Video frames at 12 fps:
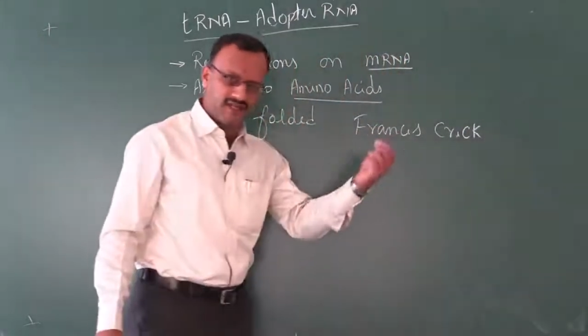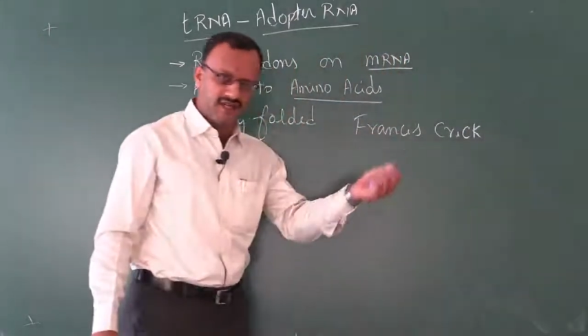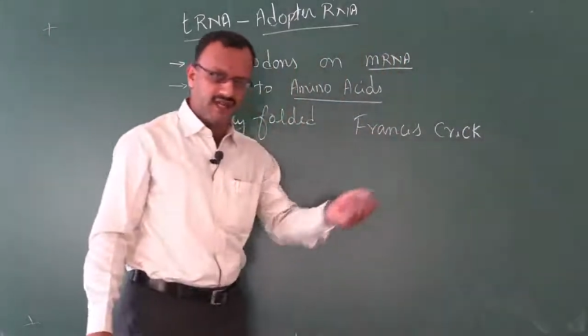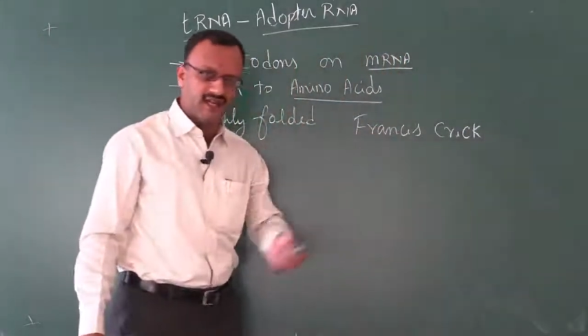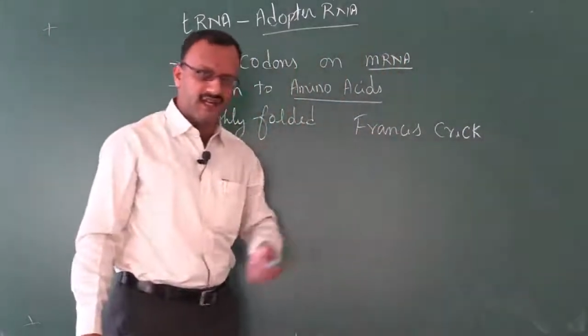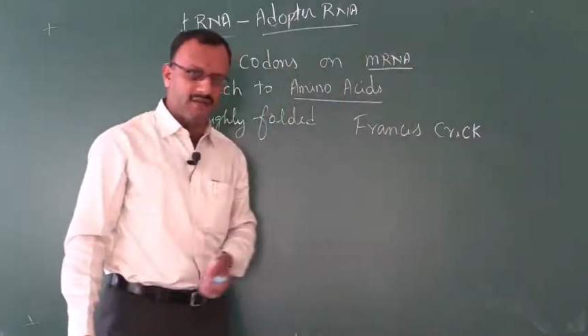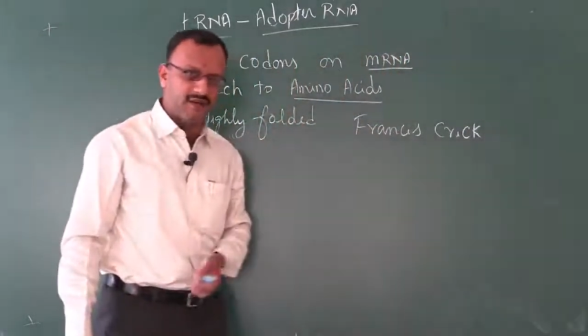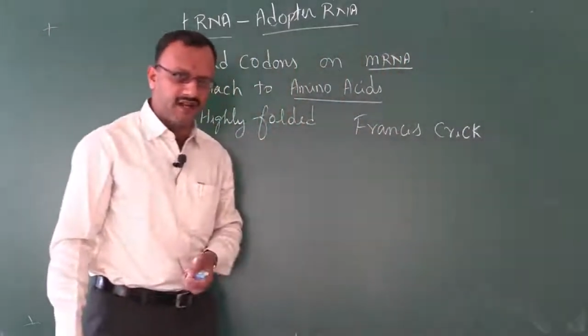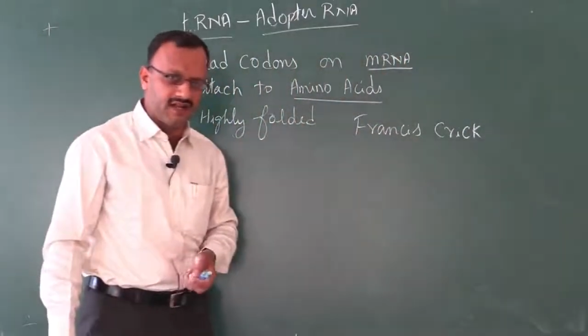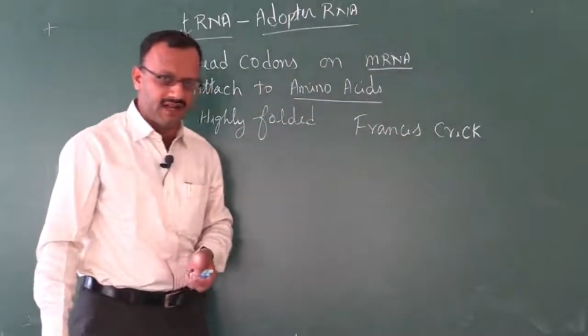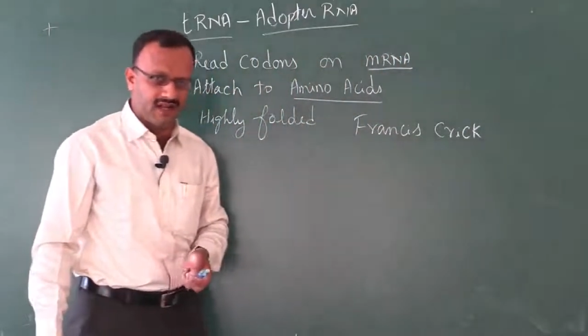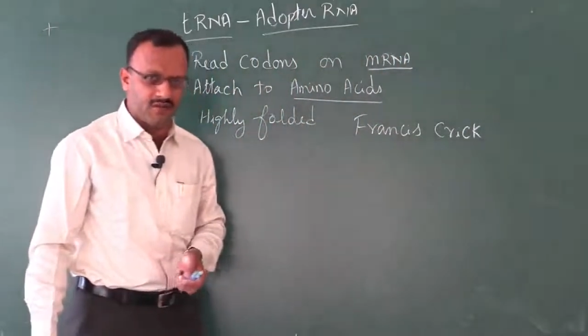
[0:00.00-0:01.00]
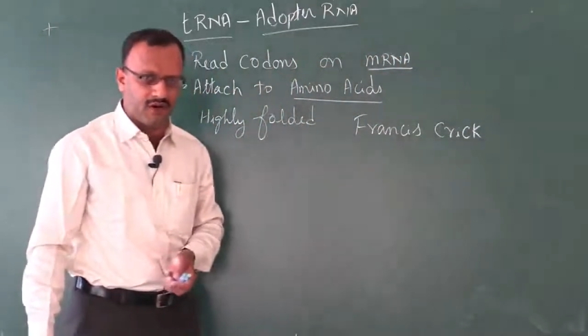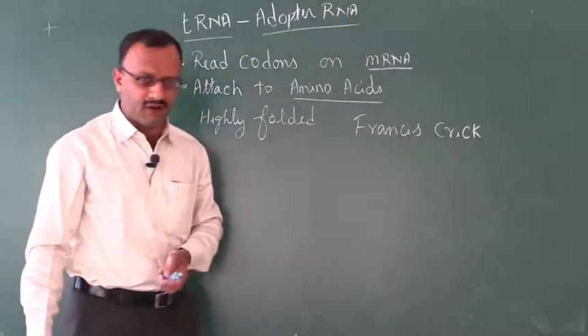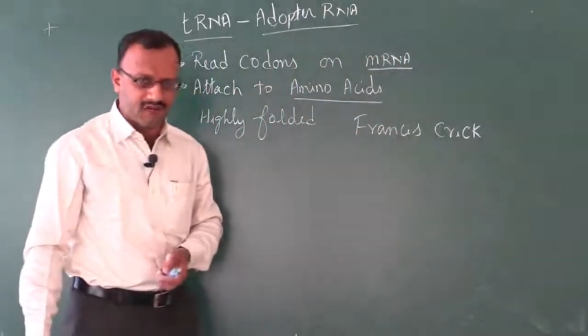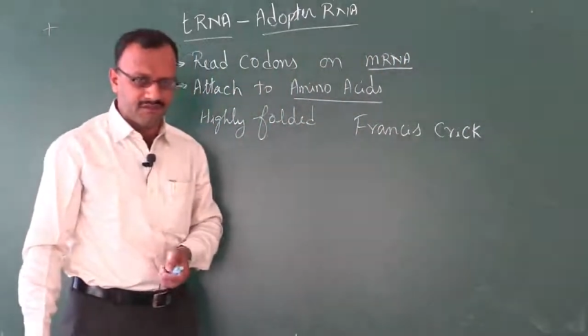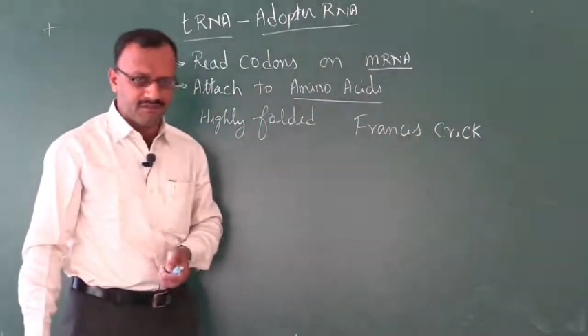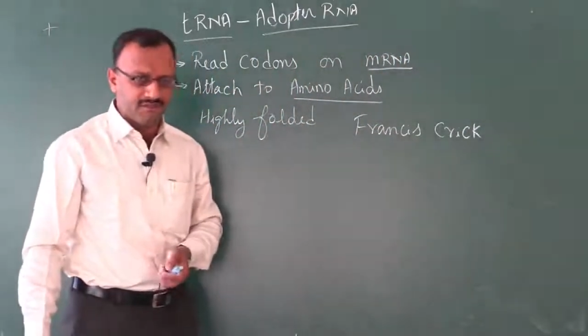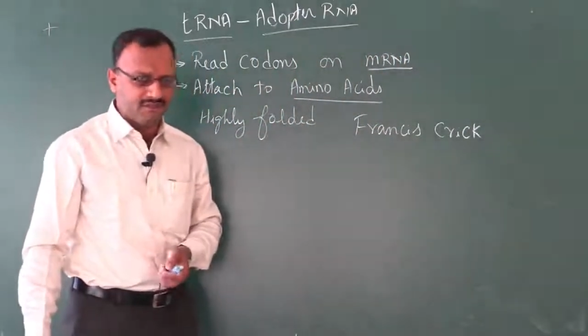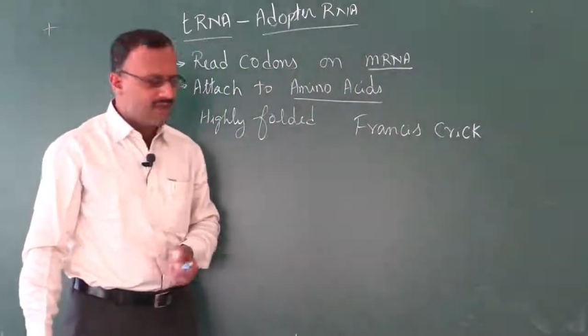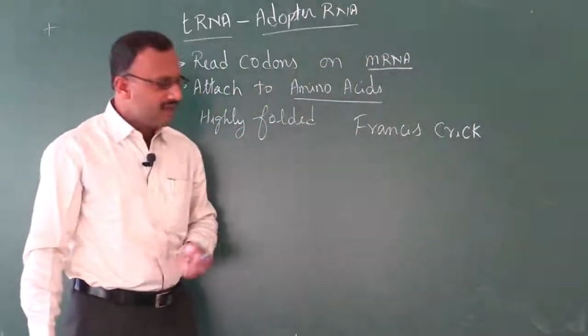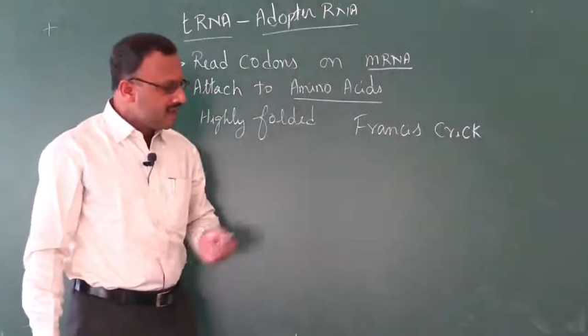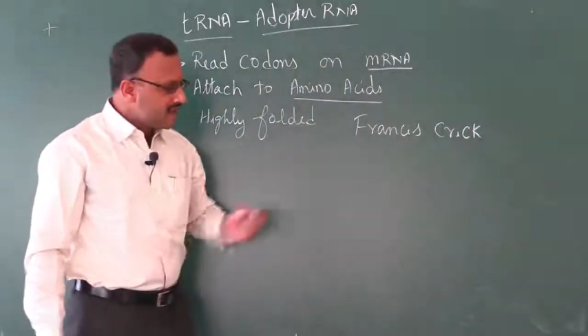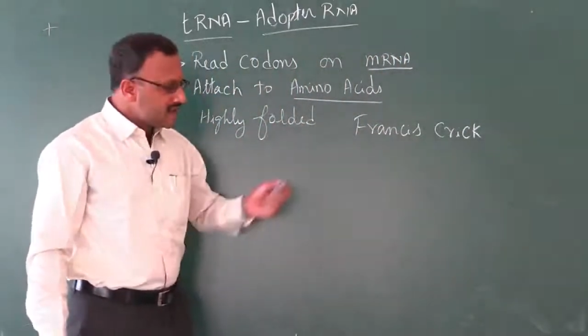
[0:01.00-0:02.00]
DNA double helical model.
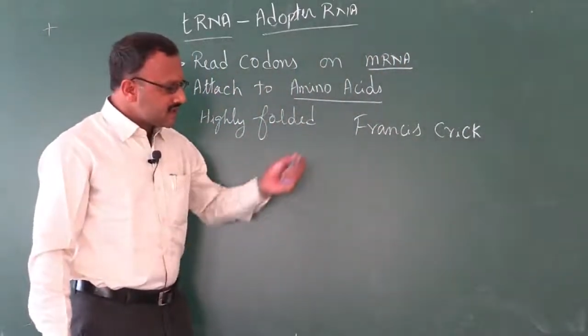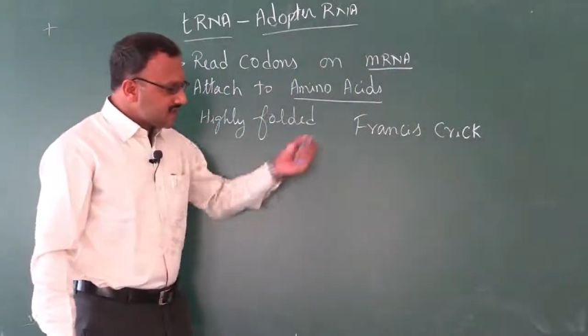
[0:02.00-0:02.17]
So